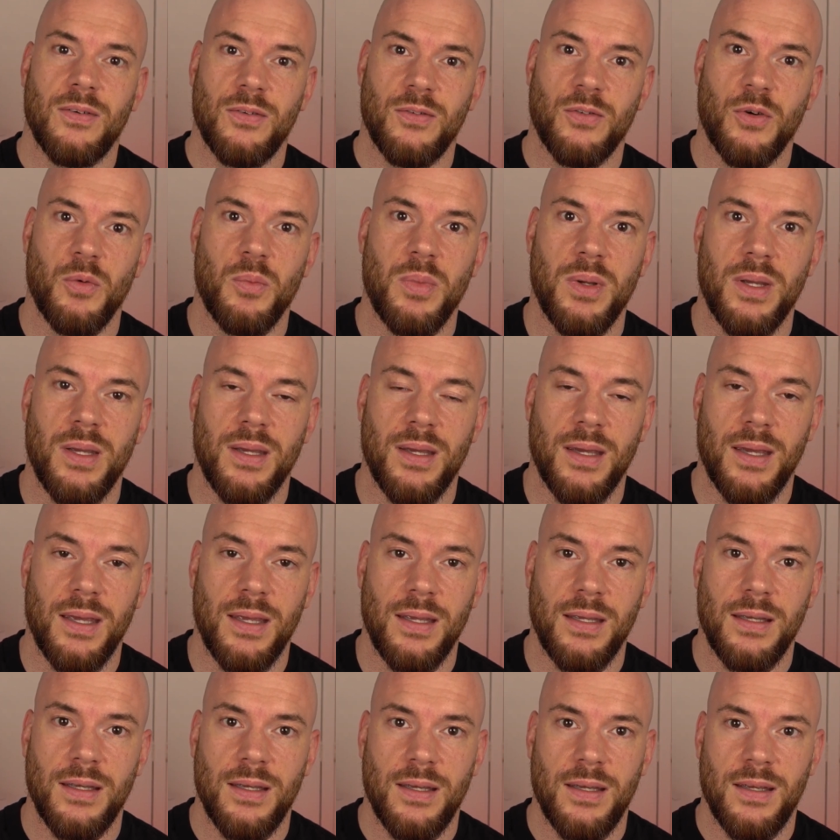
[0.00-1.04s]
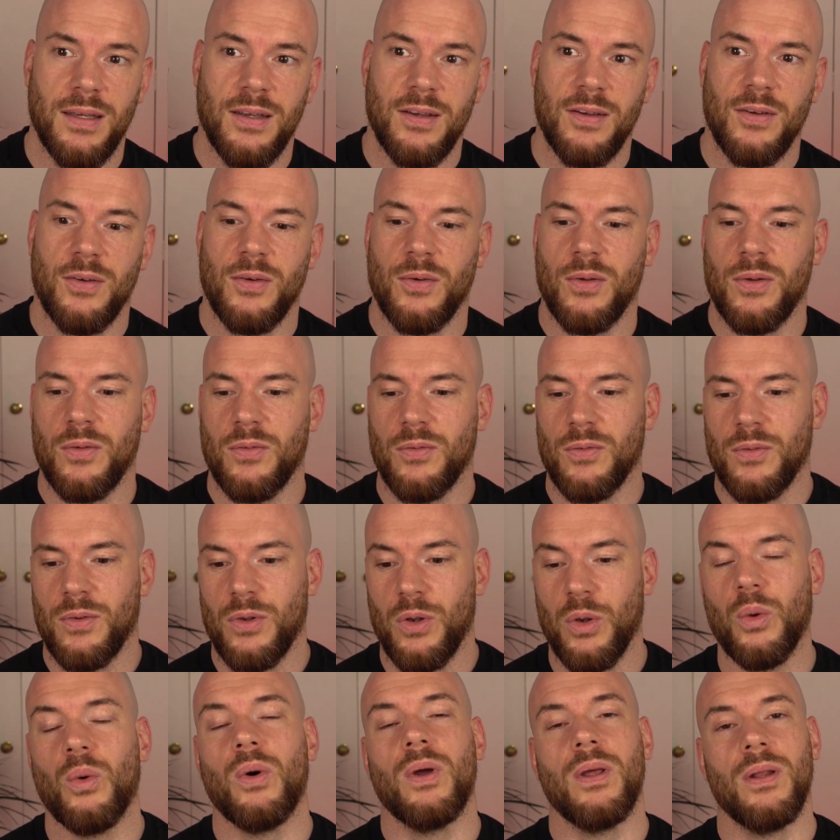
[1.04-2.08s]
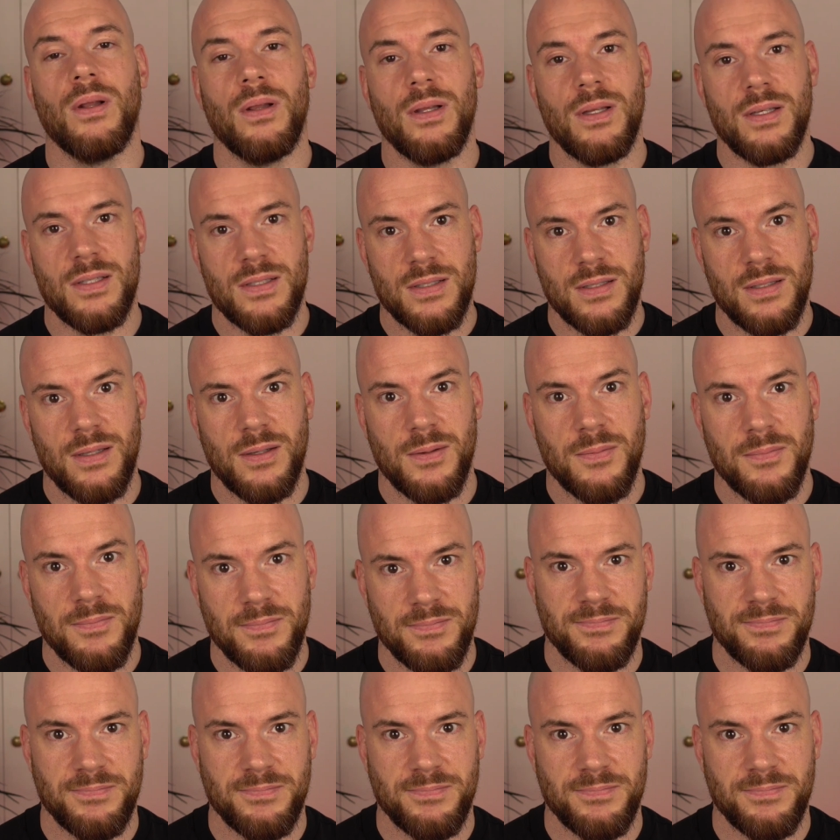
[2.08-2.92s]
for being a loyal listener.